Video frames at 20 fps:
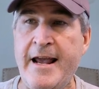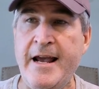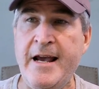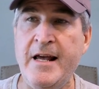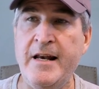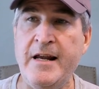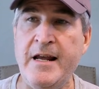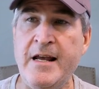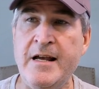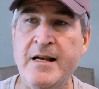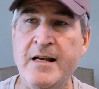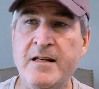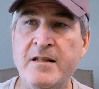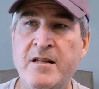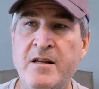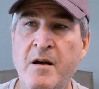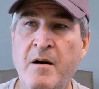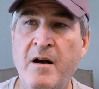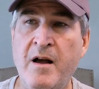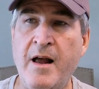it
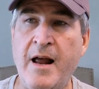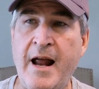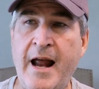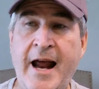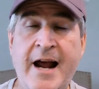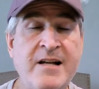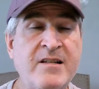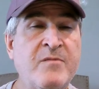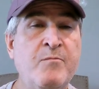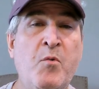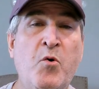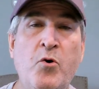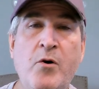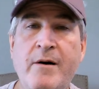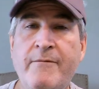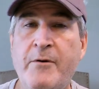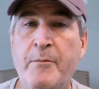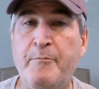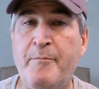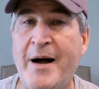has
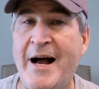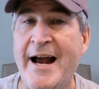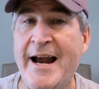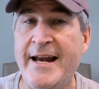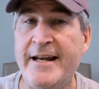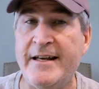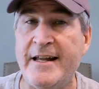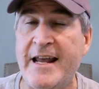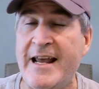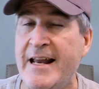more of a bite.